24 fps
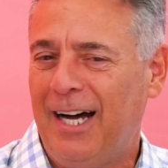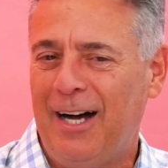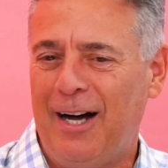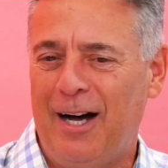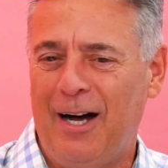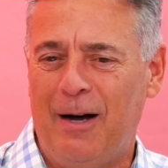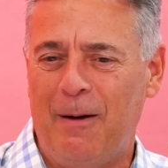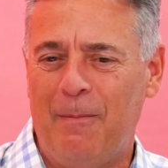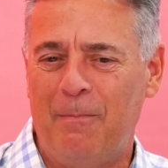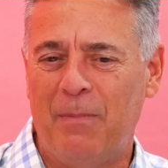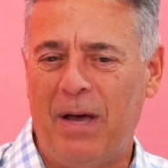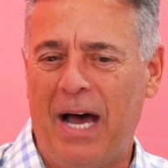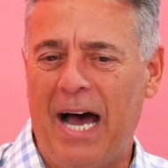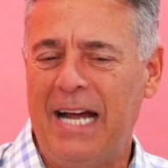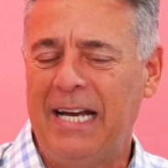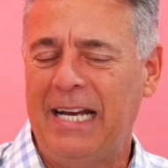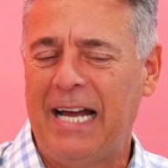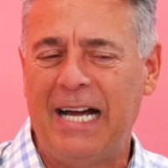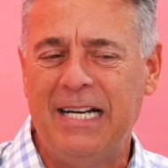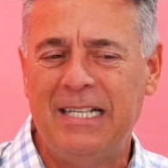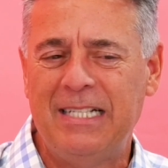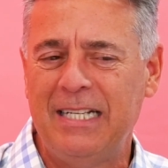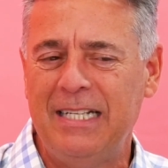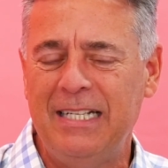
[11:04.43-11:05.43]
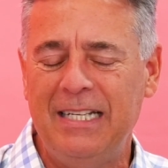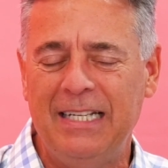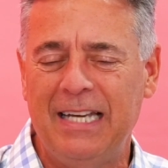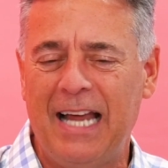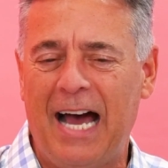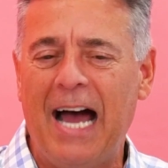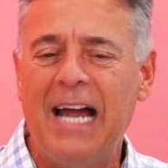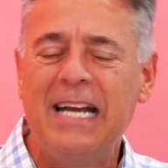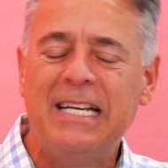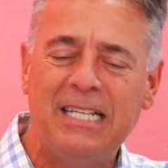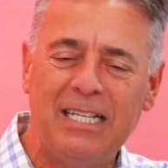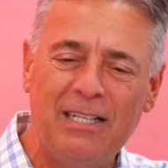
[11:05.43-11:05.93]
I
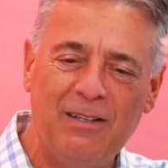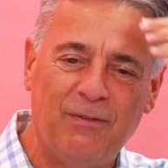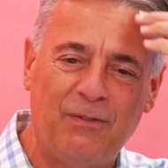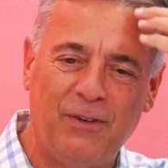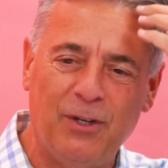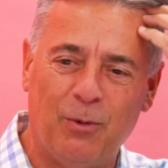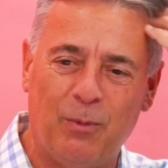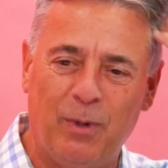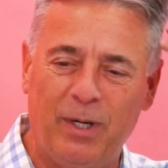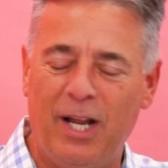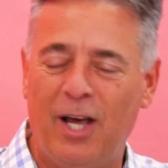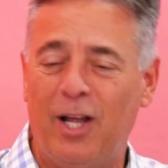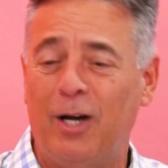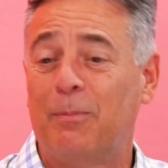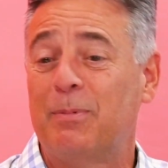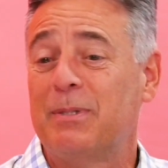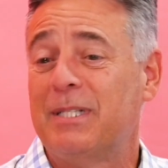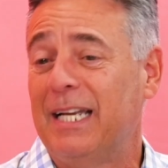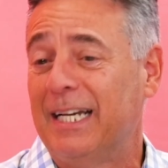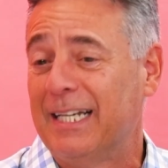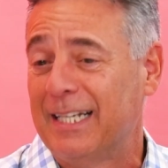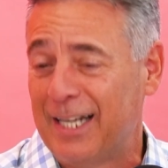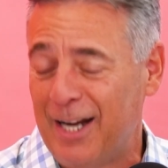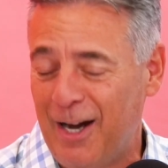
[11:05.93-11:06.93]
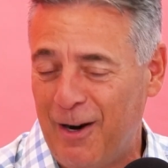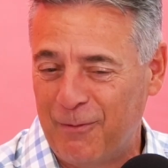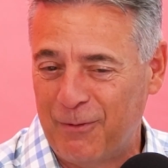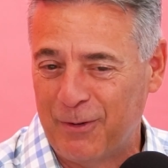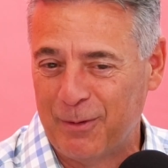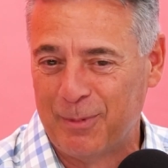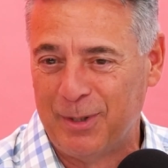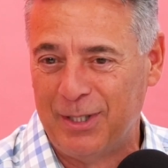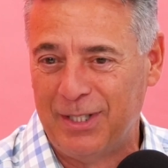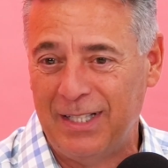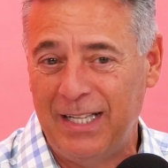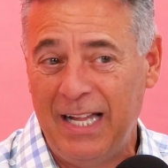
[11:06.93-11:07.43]
didn't feel 100%
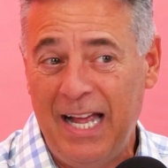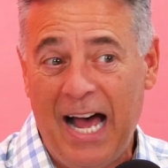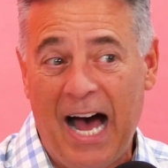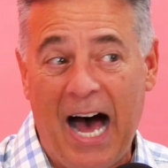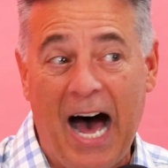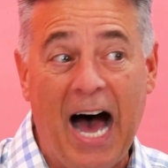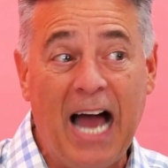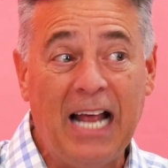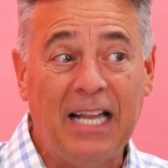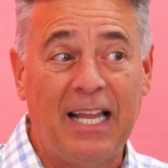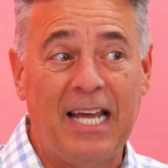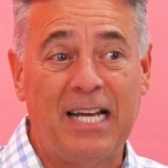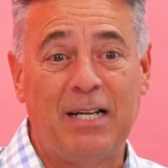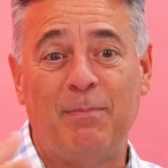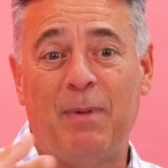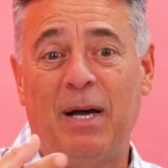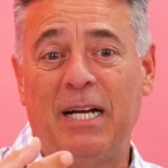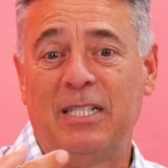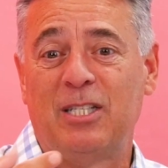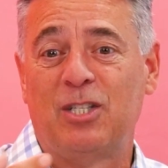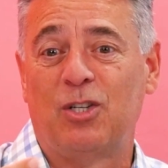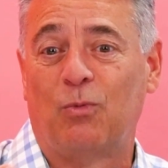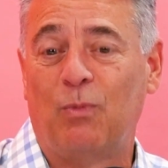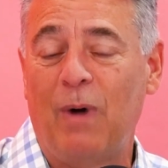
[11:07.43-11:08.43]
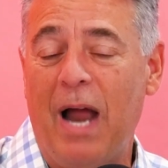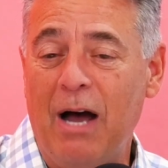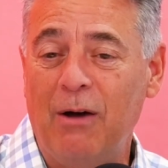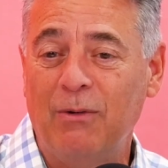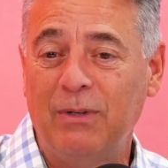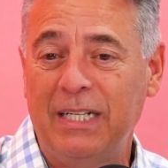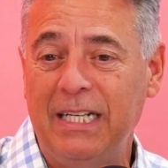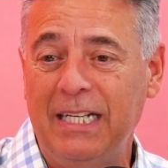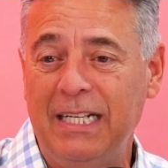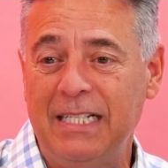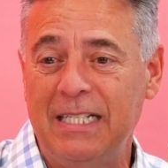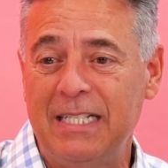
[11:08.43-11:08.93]
comfortable. I like my
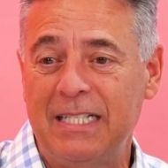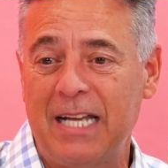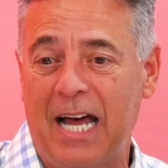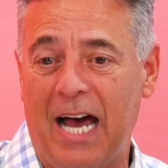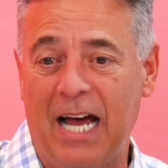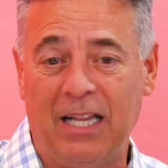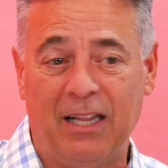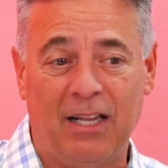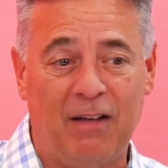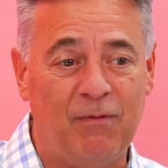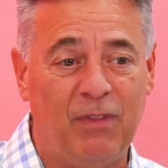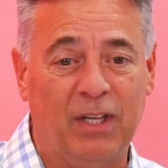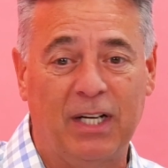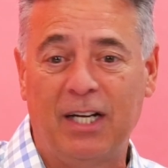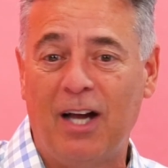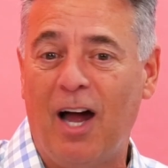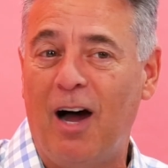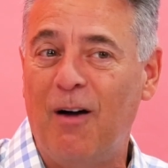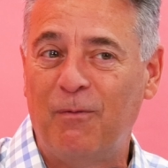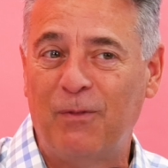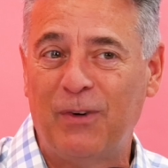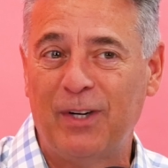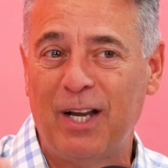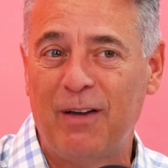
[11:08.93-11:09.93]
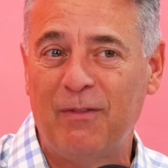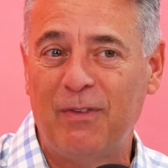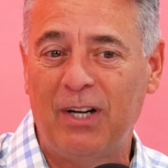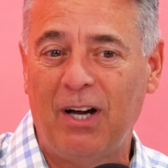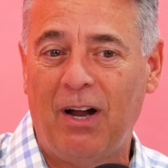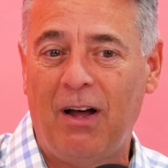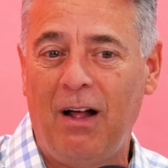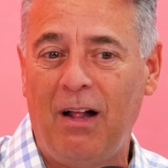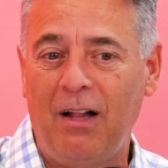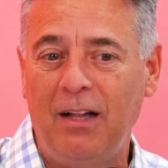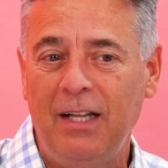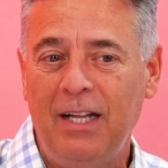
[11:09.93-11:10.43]
surroundings. I love the comfort of it
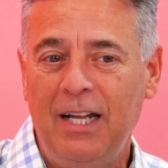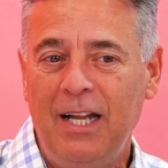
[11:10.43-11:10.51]
all.